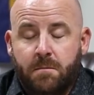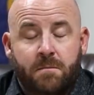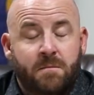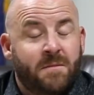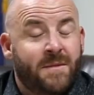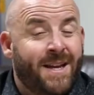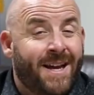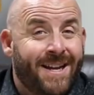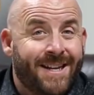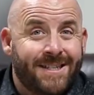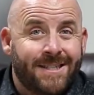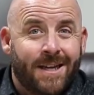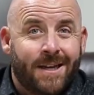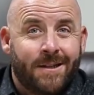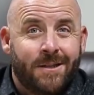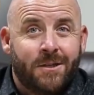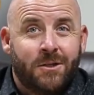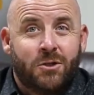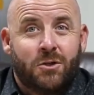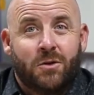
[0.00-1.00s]
Not
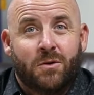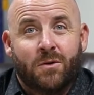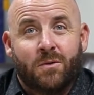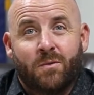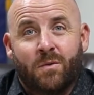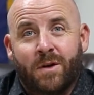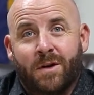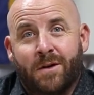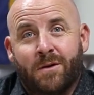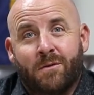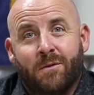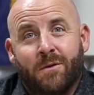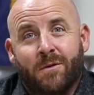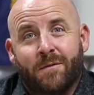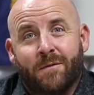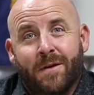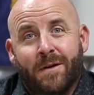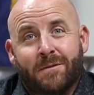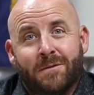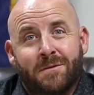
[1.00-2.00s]
exactly sure what a
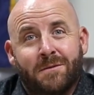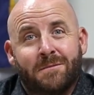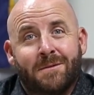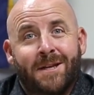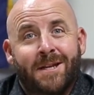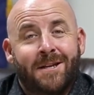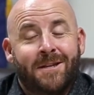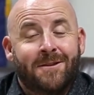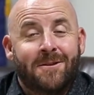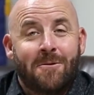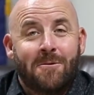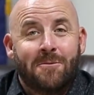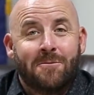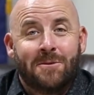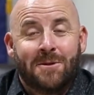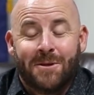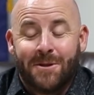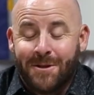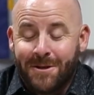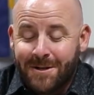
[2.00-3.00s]
coronavirus-related loan
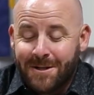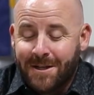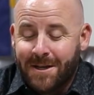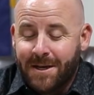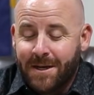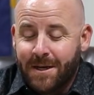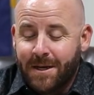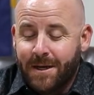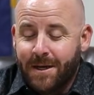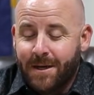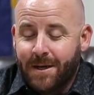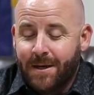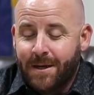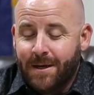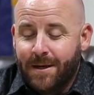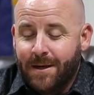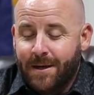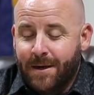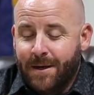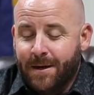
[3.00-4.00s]
would look like,
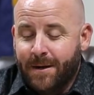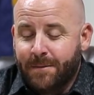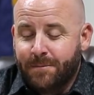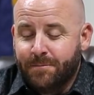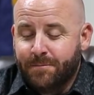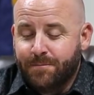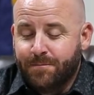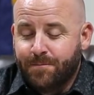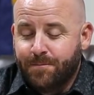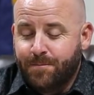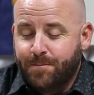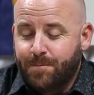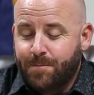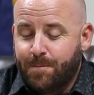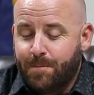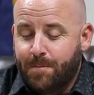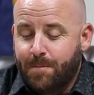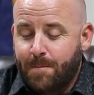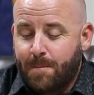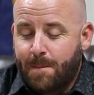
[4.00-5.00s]

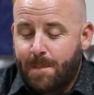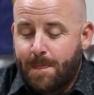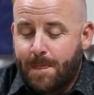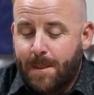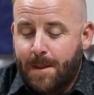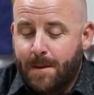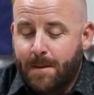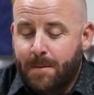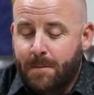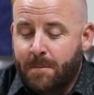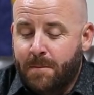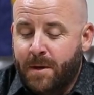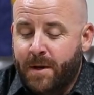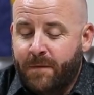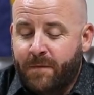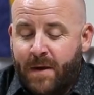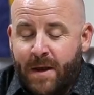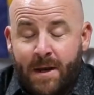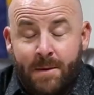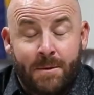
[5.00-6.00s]
but
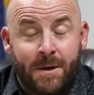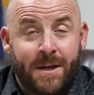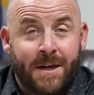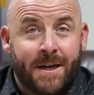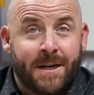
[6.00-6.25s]
if anybody